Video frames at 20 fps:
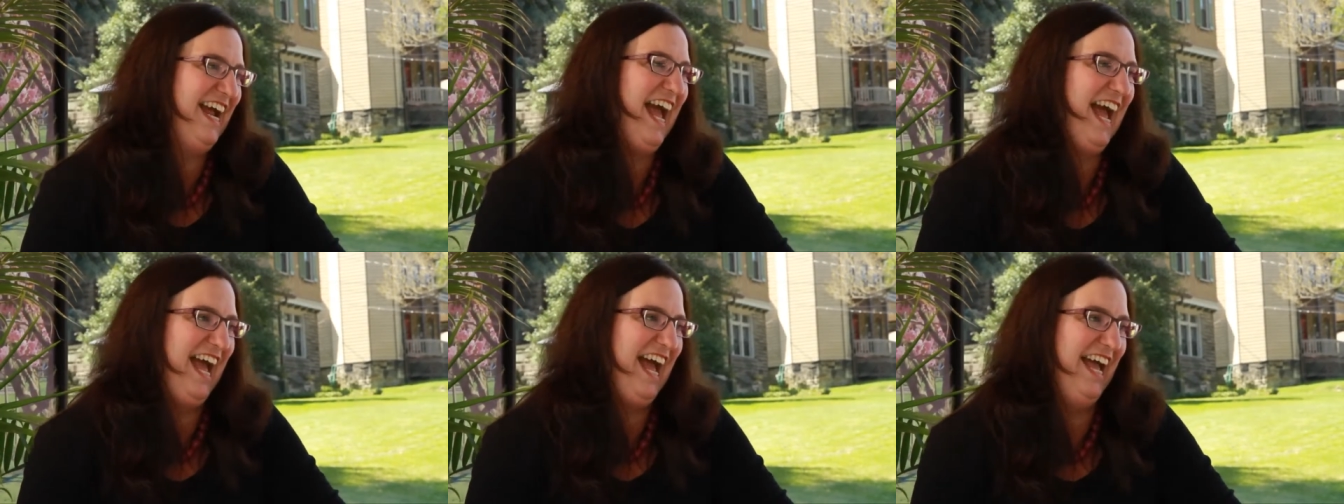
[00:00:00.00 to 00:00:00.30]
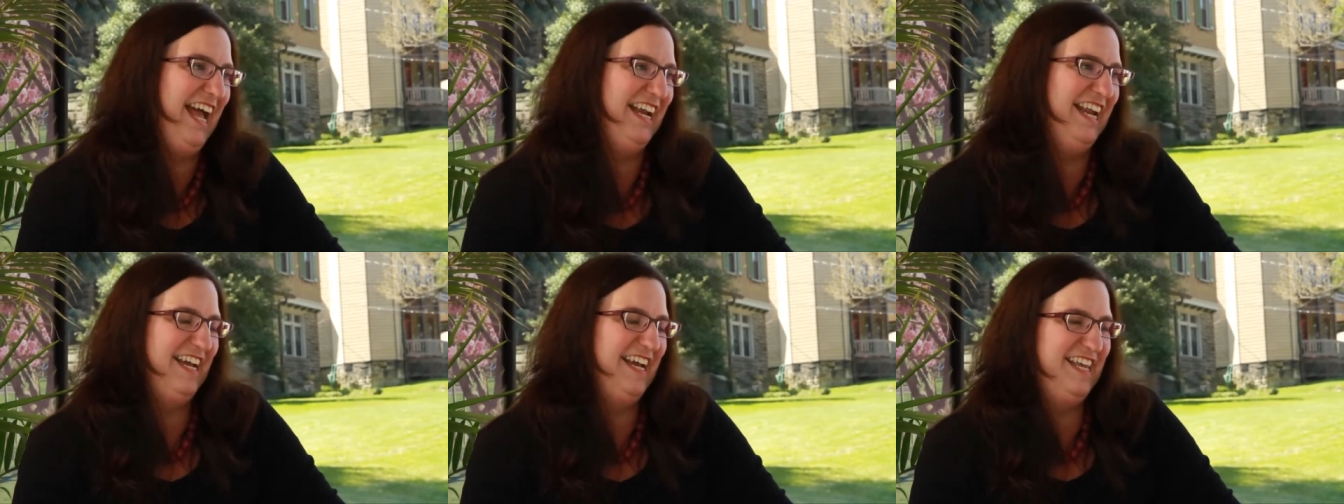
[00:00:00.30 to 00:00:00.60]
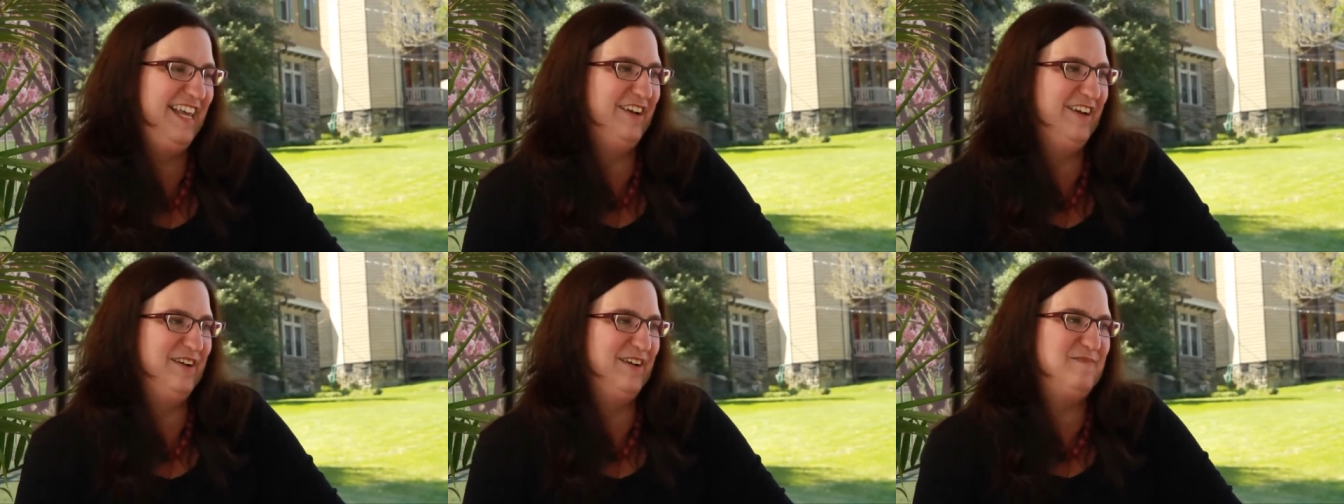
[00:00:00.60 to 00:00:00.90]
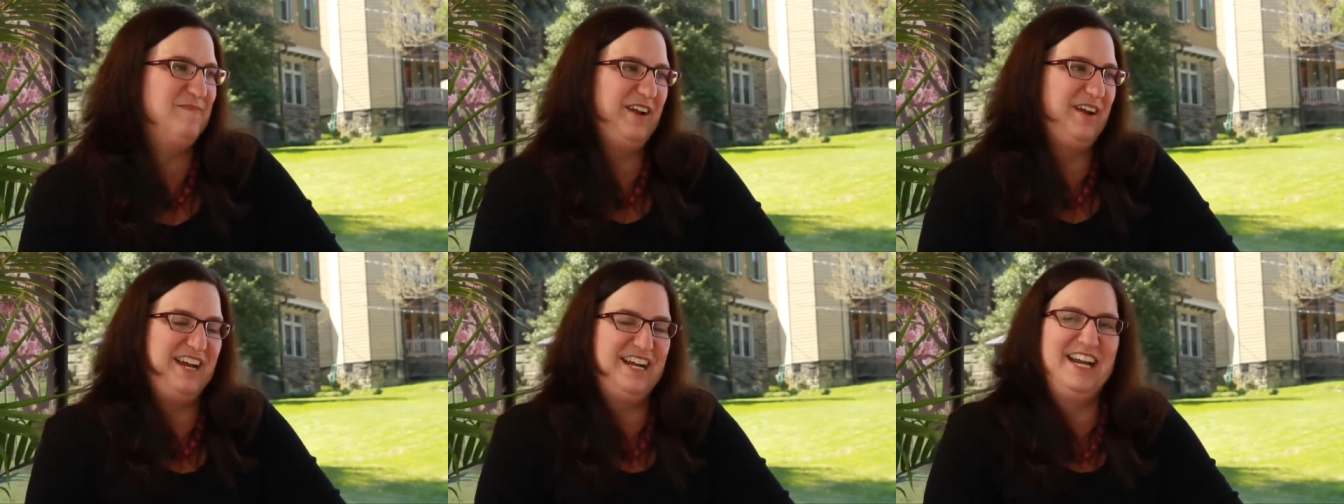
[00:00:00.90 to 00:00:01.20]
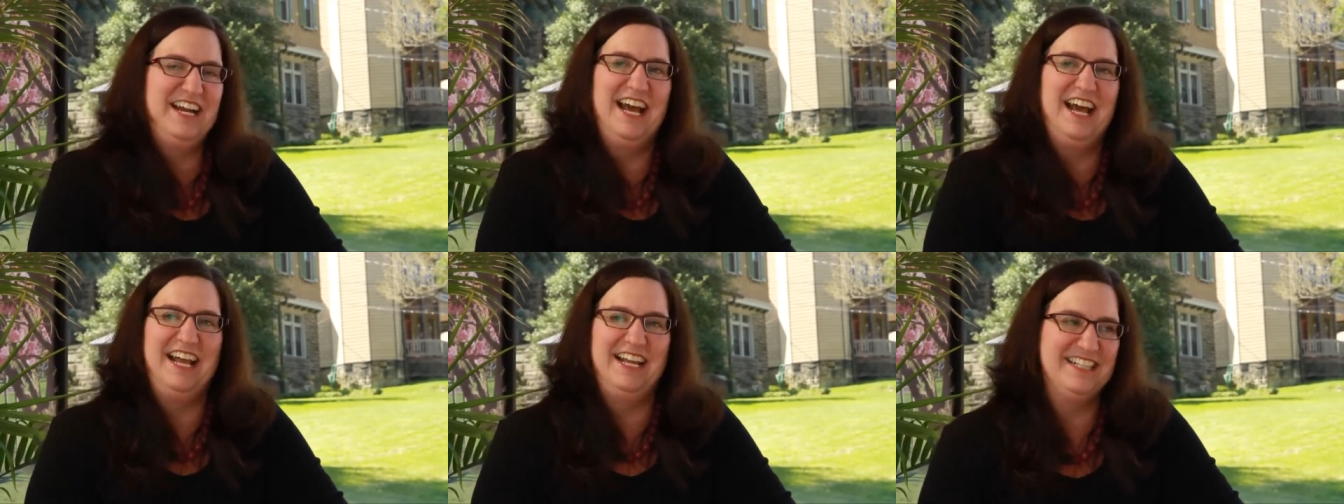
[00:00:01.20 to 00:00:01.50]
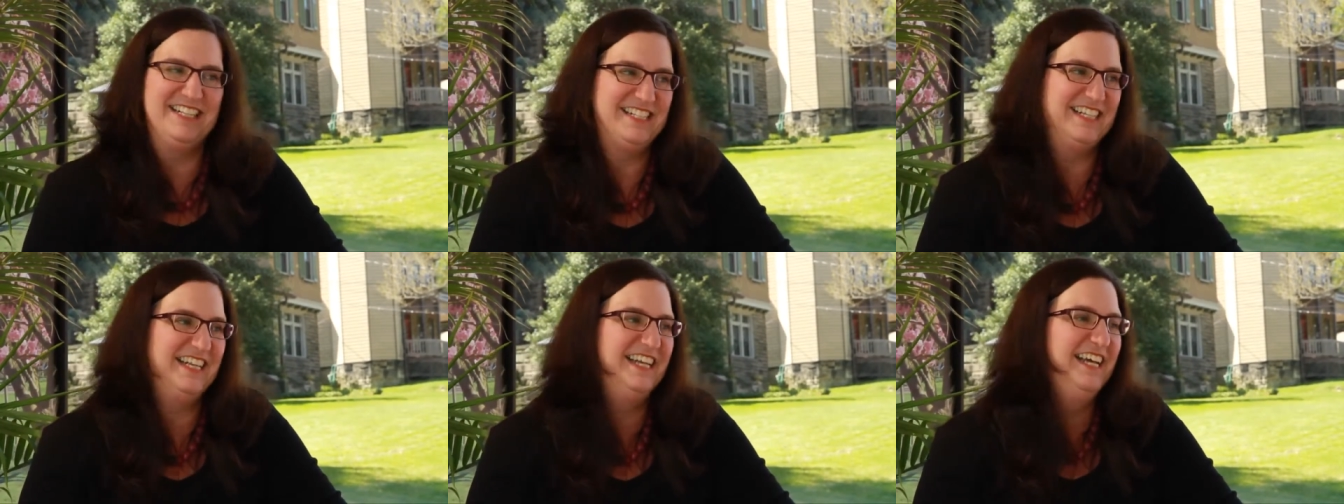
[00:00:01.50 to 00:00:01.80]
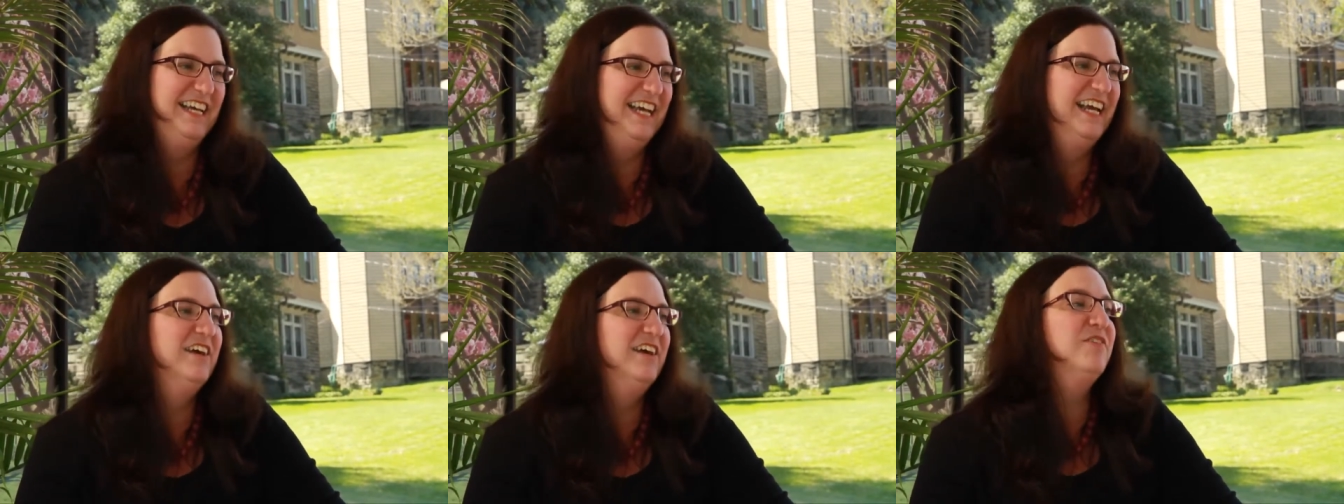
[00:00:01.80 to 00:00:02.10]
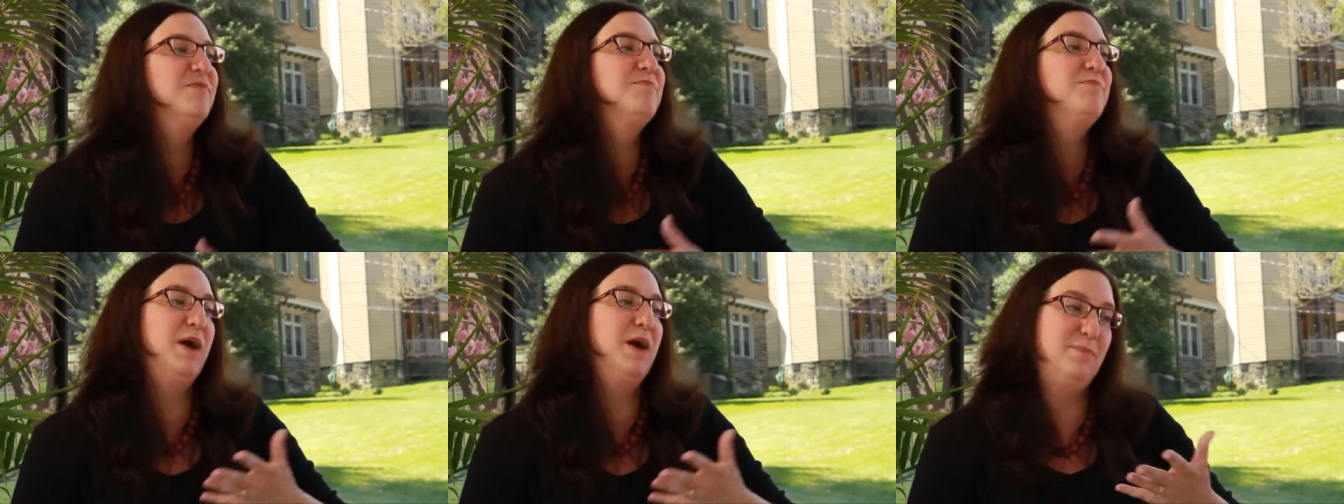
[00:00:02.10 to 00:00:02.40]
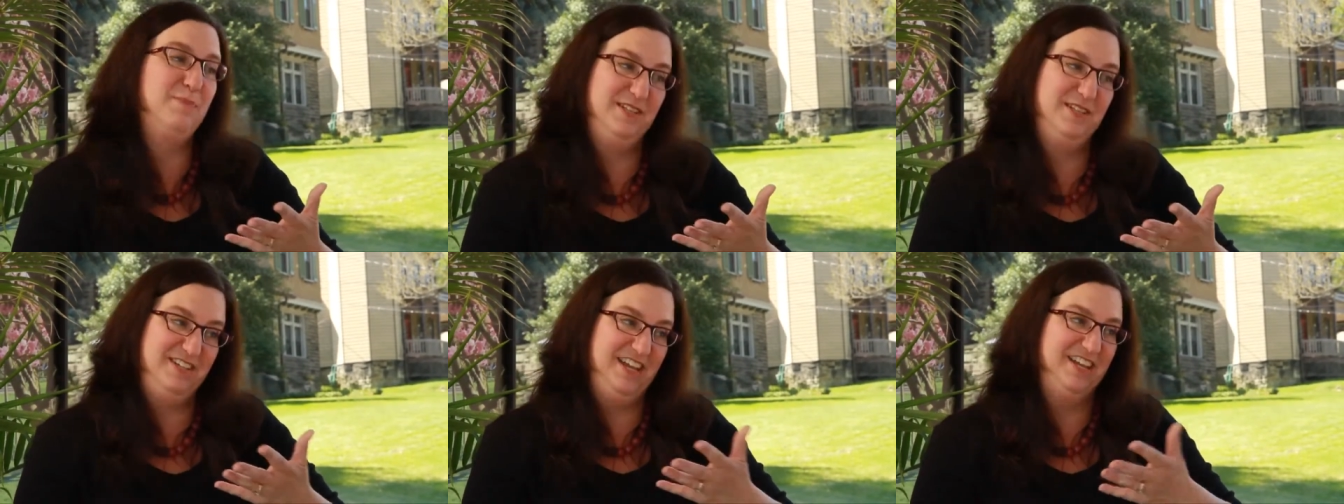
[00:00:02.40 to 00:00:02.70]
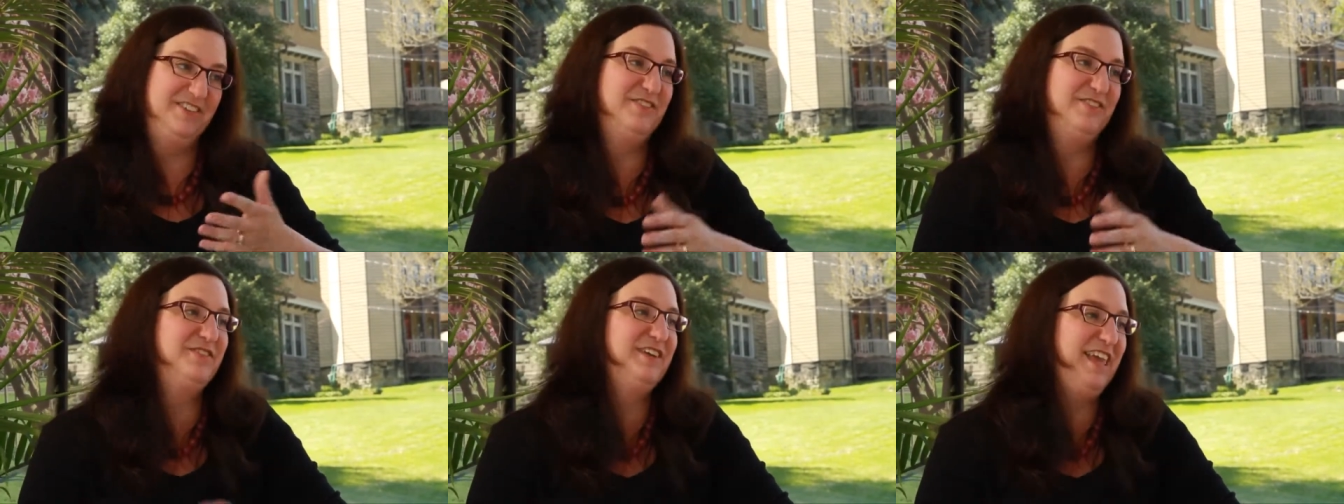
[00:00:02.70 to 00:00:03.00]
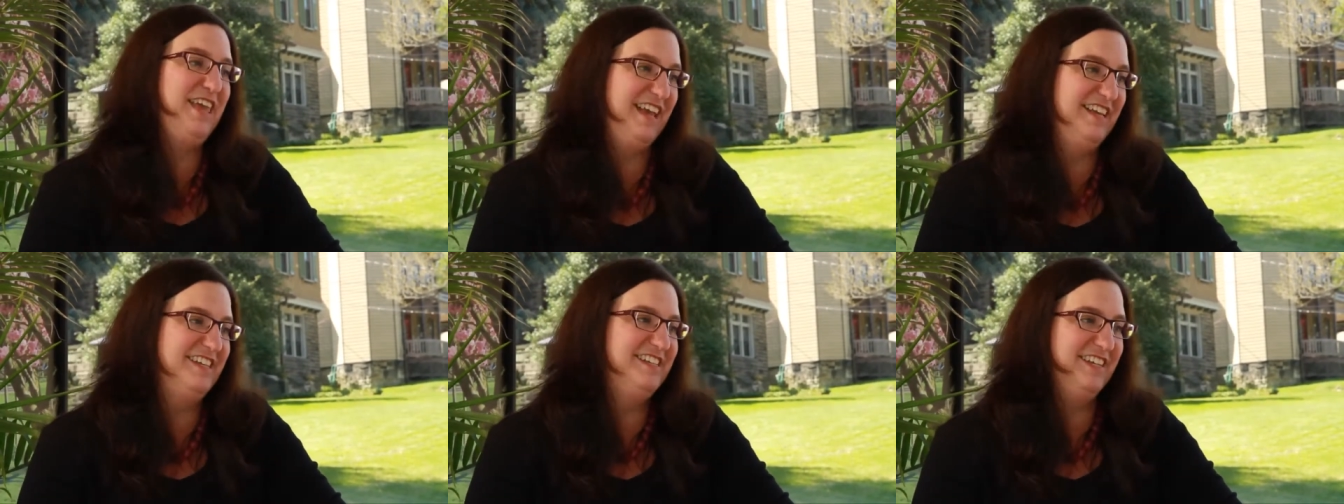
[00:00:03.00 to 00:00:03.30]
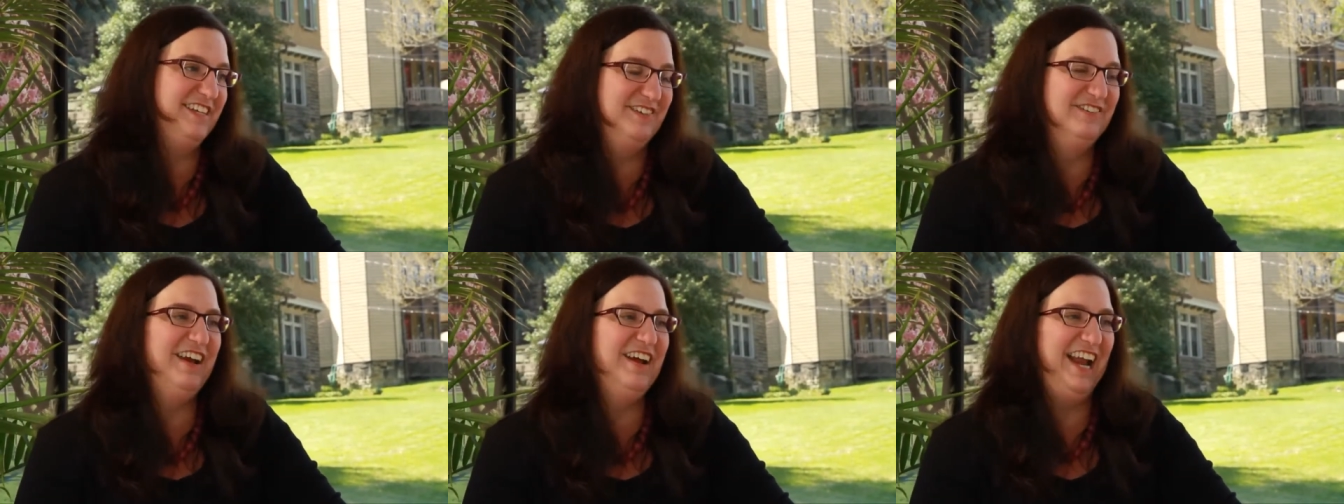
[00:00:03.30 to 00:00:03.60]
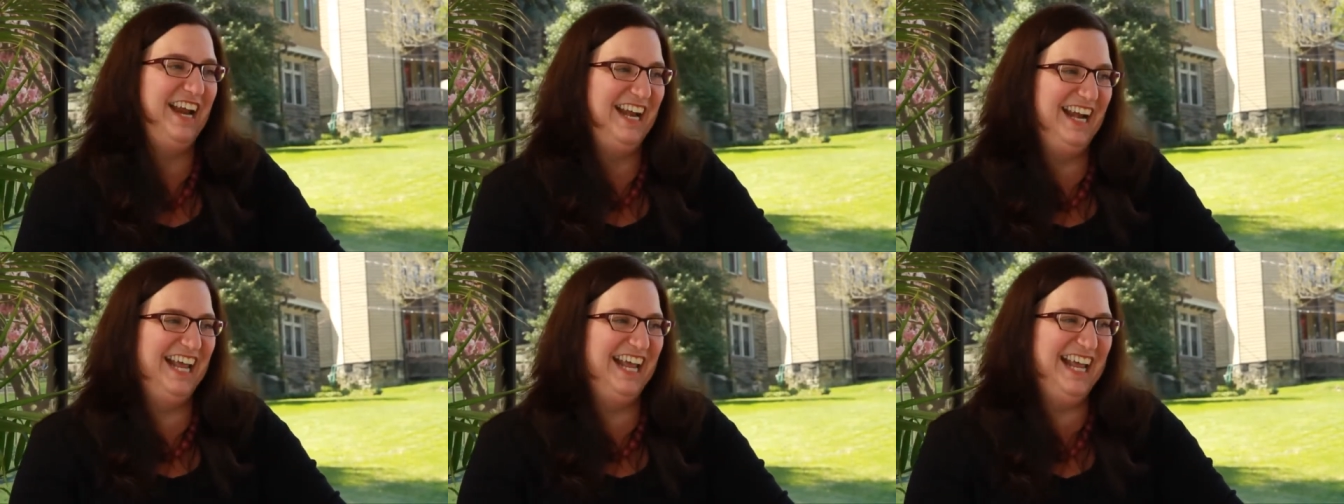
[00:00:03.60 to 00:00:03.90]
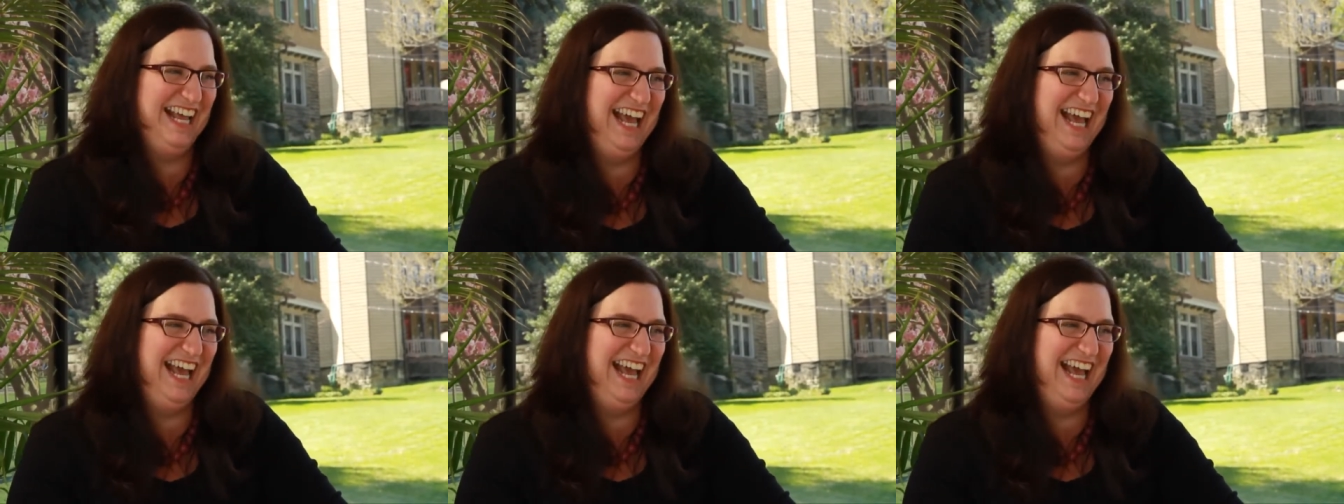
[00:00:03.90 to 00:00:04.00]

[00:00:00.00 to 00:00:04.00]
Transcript: Yeah. At, uh, here in Brighton. Puppet Heights. gentrification. Puppet gentrification. Yeah, right? happening.